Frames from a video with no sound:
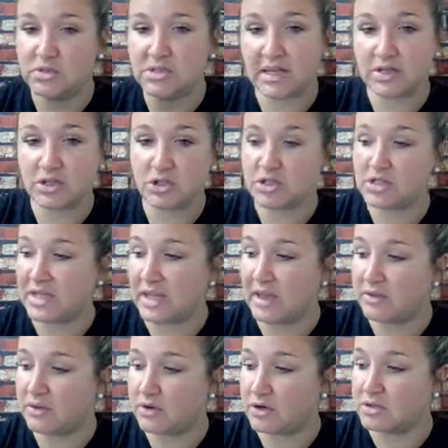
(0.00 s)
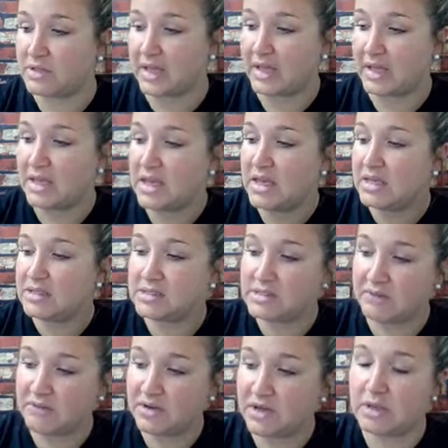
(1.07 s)
sectors together, like
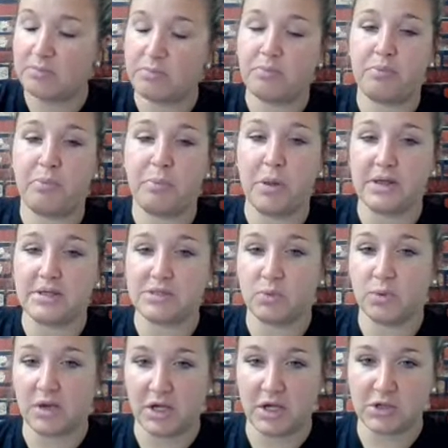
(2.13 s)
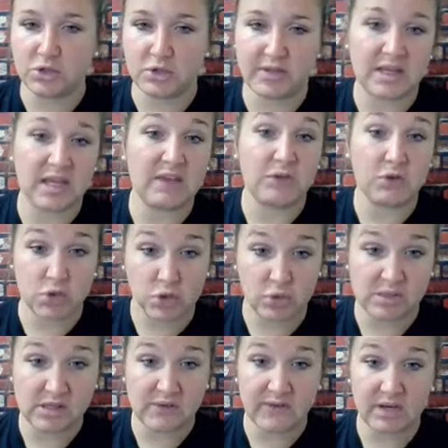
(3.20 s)
70 plus 100, that give you
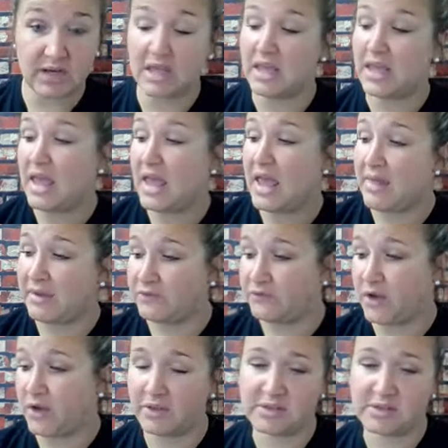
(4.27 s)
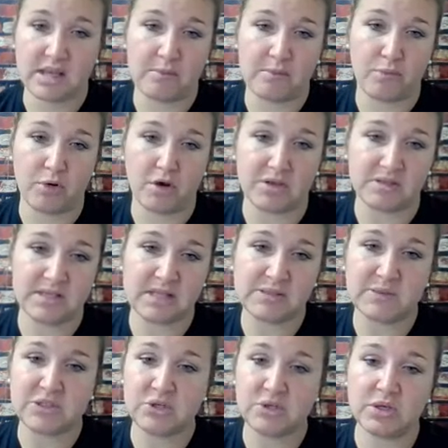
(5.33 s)
270, and then follow the same process.
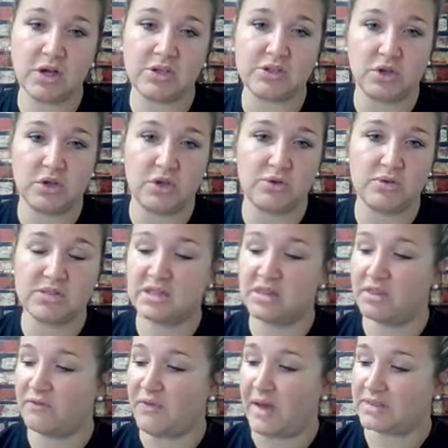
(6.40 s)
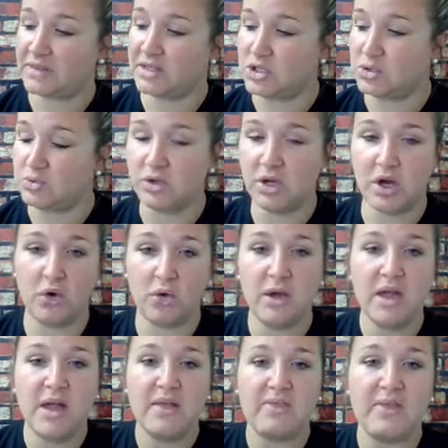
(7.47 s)
But you can also use the fact that you know
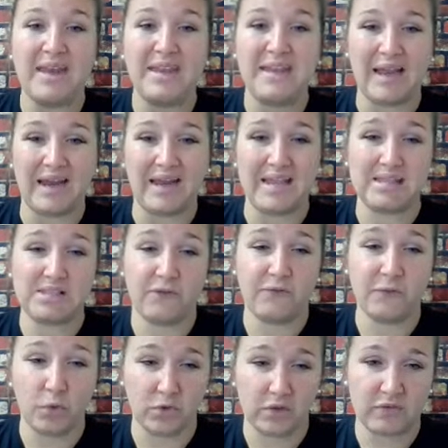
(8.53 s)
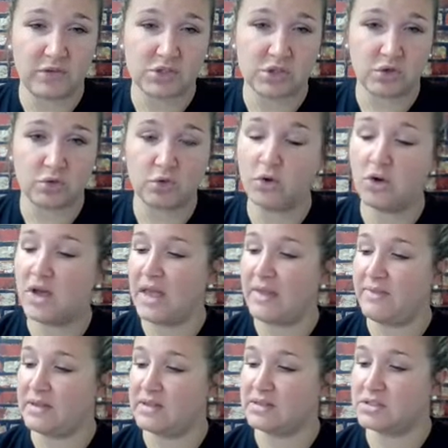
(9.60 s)
that 90 is a fourth of the circle,
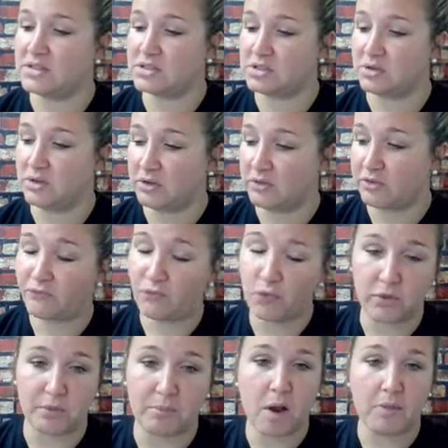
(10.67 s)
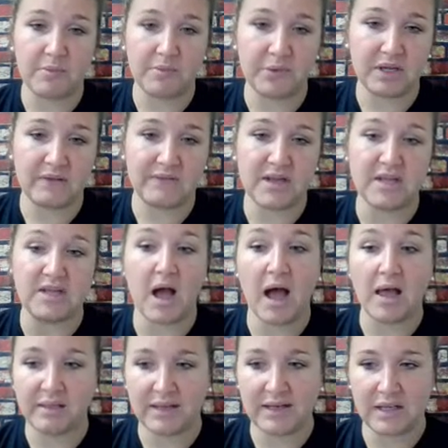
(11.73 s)
and then so therefore the probability of it
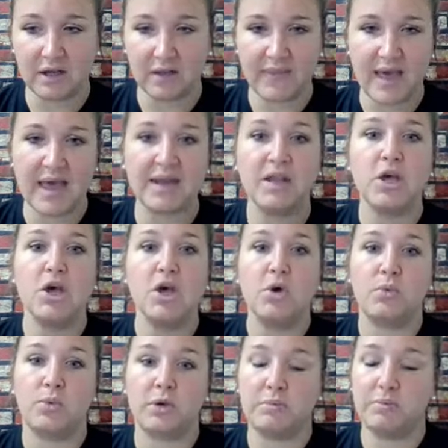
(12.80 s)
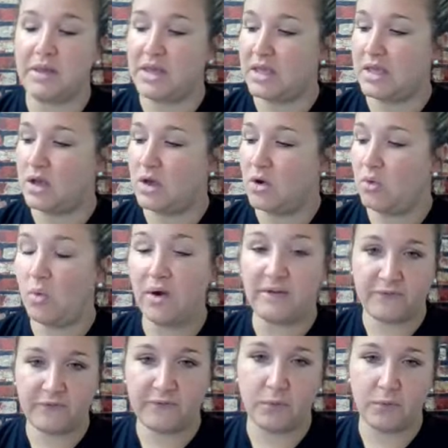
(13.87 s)
not landing on that would be
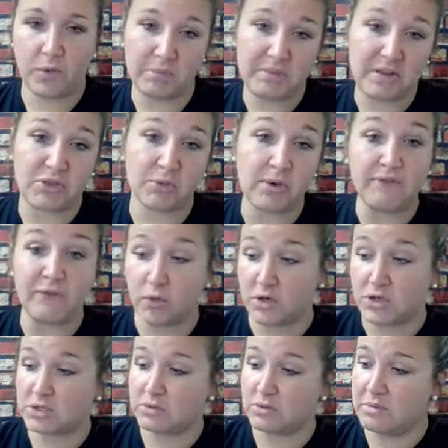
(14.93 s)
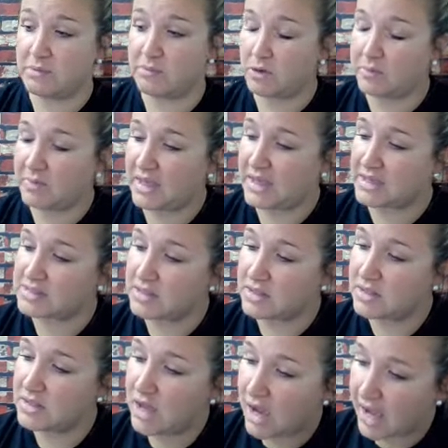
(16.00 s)
3/4. Remember, because
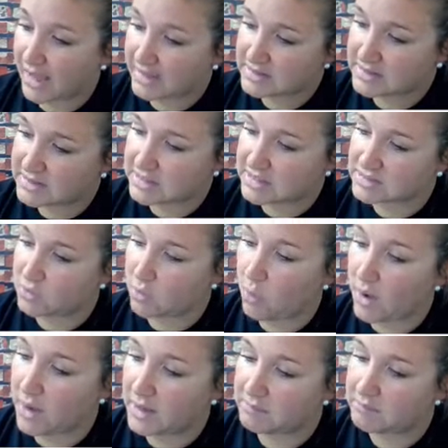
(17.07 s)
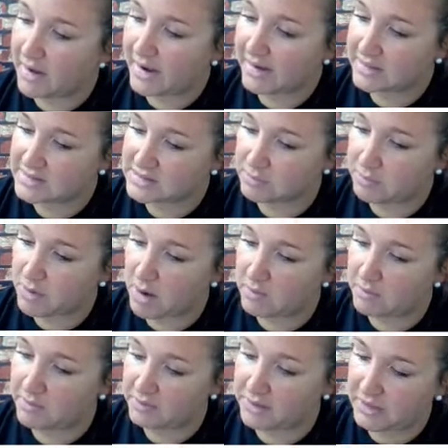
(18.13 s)
not is 1 minus the
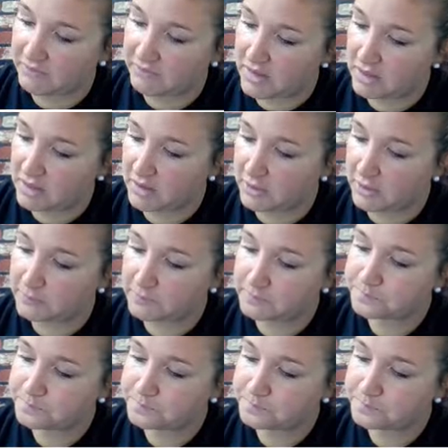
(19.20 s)
probability of yellow.